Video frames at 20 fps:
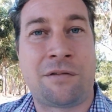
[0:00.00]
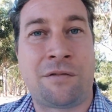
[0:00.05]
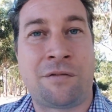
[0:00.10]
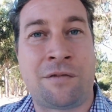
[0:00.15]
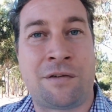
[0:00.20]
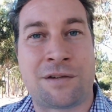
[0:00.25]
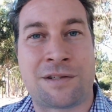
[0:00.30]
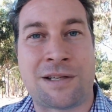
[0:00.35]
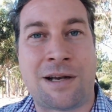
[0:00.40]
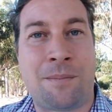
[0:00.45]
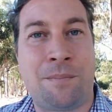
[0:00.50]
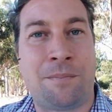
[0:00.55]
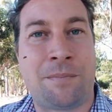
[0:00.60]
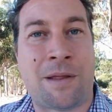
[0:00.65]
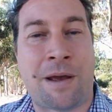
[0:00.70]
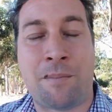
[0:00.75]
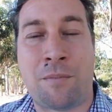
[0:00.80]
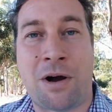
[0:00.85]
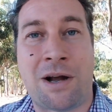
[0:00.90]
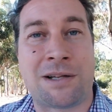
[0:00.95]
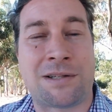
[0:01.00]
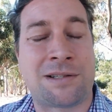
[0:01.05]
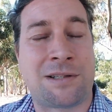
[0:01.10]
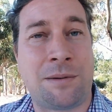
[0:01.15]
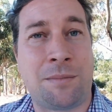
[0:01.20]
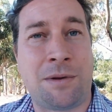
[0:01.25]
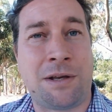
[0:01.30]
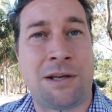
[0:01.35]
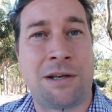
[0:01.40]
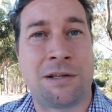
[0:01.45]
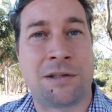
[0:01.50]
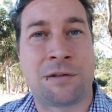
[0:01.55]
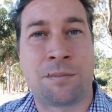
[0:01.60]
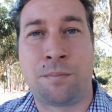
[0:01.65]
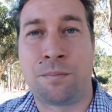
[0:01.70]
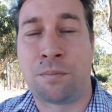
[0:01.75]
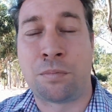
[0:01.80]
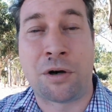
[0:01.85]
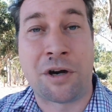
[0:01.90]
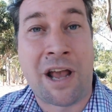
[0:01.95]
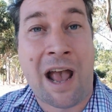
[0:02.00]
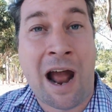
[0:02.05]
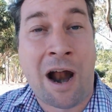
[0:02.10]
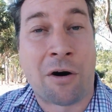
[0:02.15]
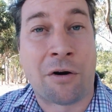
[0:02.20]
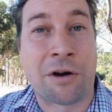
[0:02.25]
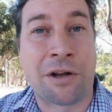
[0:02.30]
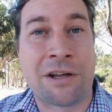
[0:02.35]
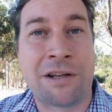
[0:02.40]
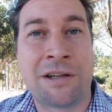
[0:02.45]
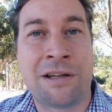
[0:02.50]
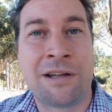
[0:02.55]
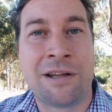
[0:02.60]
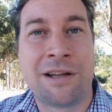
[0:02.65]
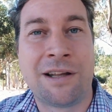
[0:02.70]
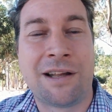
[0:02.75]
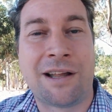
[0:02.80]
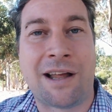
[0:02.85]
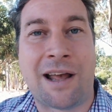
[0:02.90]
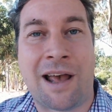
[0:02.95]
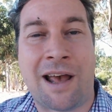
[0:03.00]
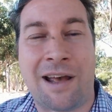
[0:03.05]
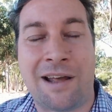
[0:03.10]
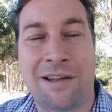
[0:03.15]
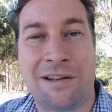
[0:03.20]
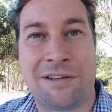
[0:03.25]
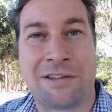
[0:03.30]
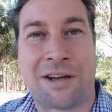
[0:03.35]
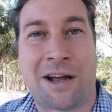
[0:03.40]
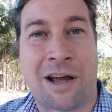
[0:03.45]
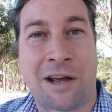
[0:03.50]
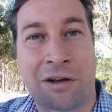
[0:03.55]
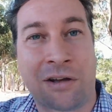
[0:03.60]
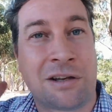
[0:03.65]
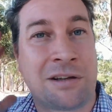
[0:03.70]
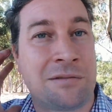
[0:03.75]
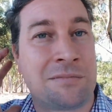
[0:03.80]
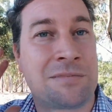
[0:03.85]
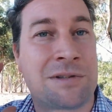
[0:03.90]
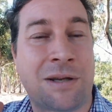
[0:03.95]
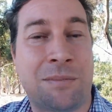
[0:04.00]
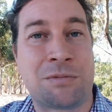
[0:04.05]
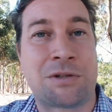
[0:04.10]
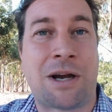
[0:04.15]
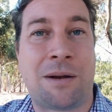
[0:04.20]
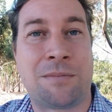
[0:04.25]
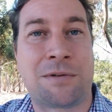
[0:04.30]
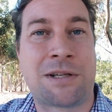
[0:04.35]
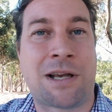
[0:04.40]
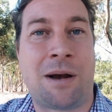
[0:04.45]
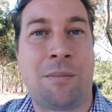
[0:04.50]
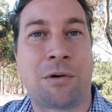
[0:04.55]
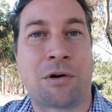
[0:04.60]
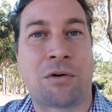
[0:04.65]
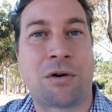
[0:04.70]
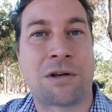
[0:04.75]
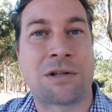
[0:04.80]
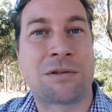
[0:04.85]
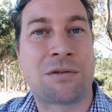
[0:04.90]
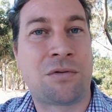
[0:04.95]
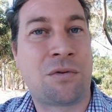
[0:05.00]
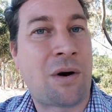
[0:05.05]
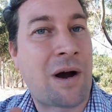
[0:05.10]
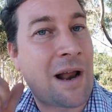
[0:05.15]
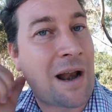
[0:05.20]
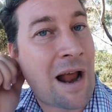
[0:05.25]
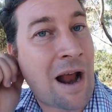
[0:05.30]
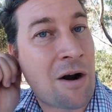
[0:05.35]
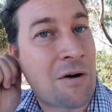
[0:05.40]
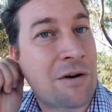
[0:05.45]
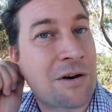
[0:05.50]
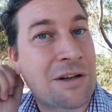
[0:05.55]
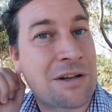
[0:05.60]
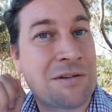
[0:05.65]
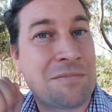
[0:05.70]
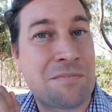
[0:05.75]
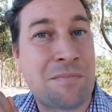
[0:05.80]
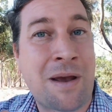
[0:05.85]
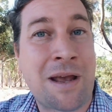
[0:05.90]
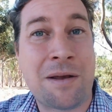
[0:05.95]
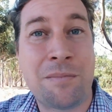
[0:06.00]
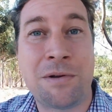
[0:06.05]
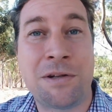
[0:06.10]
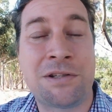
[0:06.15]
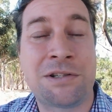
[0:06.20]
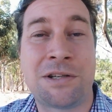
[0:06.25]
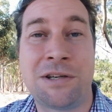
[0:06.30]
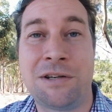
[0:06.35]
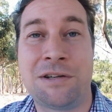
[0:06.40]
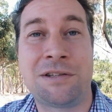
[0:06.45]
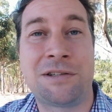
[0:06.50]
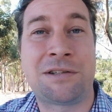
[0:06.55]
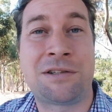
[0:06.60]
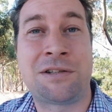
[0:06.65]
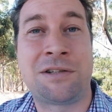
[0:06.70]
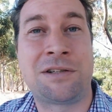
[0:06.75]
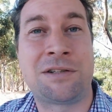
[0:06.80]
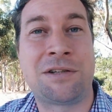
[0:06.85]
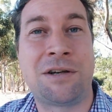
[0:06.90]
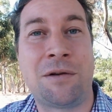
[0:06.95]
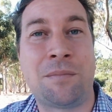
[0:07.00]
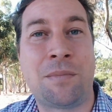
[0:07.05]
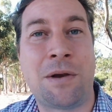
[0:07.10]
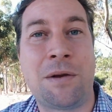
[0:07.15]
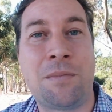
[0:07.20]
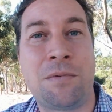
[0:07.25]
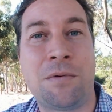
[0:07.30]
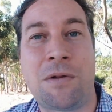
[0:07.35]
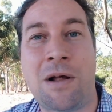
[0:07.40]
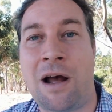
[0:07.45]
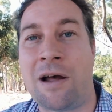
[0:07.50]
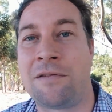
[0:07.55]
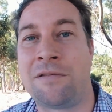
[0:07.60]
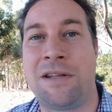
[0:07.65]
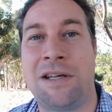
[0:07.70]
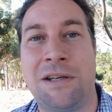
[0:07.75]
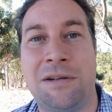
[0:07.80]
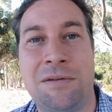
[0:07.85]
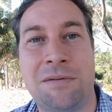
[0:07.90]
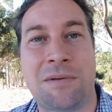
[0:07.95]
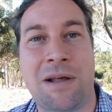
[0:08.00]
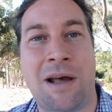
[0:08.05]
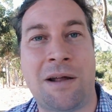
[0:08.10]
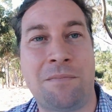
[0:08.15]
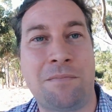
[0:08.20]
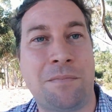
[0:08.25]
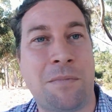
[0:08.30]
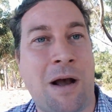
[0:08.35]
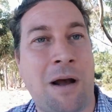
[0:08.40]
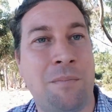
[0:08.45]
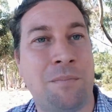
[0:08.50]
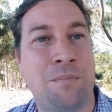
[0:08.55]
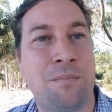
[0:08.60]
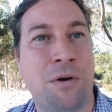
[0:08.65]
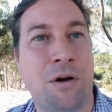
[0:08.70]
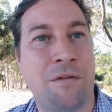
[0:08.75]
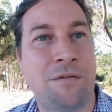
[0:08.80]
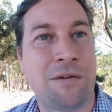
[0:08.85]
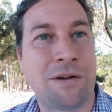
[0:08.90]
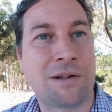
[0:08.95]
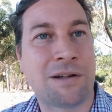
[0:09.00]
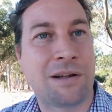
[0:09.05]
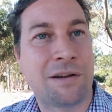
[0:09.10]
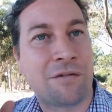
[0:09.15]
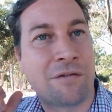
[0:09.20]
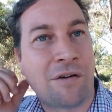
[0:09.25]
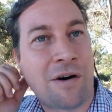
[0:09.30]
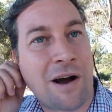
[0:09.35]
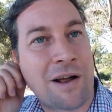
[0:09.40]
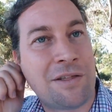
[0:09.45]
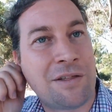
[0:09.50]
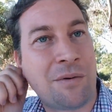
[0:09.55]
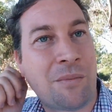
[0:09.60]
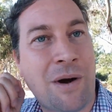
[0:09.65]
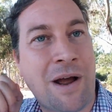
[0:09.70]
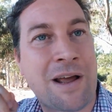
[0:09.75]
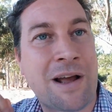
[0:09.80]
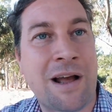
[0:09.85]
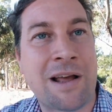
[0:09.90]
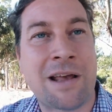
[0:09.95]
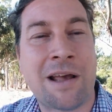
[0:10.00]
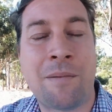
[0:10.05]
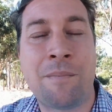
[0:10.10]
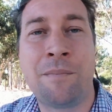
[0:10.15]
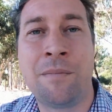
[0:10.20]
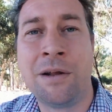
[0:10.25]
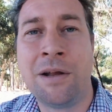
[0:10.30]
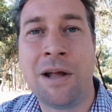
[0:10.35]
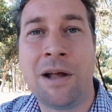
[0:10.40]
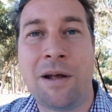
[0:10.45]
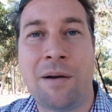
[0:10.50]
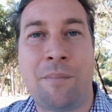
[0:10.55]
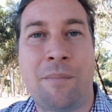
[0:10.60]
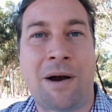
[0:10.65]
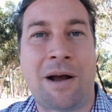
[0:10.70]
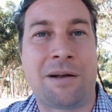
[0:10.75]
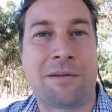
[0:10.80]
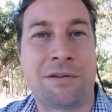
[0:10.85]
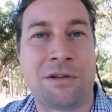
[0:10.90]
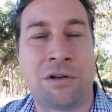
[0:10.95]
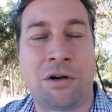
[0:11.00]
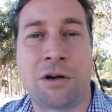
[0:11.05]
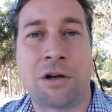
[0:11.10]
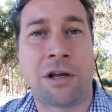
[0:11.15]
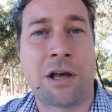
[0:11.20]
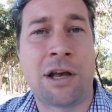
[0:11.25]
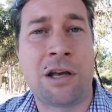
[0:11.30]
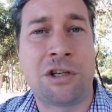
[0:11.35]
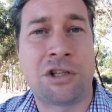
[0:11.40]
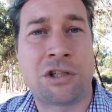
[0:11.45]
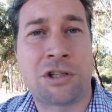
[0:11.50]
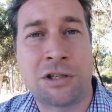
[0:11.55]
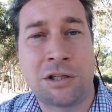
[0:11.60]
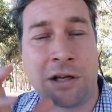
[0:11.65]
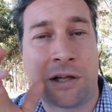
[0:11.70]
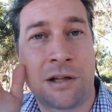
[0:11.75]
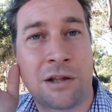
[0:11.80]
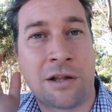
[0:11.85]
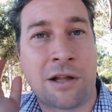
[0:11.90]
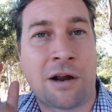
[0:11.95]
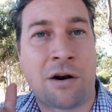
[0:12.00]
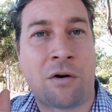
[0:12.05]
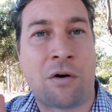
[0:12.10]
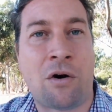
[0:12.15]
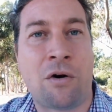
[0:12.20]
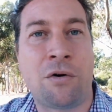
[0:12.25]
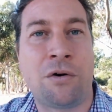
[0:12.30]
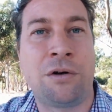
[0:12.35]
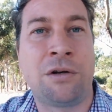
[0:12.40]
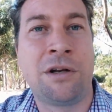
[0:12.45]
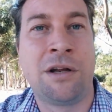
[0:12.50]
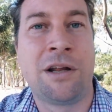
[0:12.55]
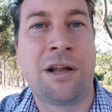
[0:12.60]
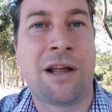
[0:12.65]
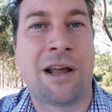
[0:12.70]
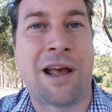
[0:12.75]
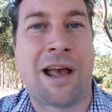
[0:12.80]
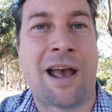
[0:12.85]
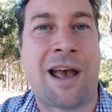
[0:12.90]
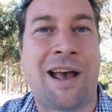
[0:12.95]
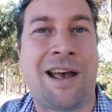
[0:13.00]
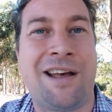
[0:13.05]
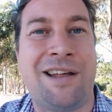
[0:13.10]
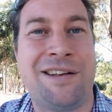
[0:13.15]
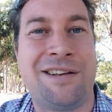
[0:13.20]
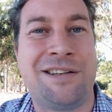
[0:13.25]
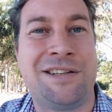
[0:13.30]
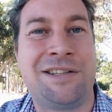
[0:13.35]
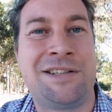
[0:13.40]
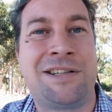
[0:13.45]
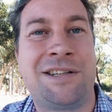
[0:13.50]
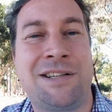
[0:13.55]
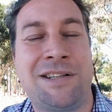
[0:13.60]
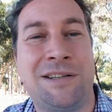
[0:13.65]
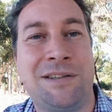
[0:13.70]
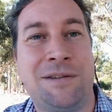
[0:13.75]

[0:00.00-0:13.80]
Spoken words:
for some, they might see me as pretty arrogant, and I can sometimes come across quite arrogant maybe to certain people. I think that I'm perfectly fine the way I am, but each to their own. And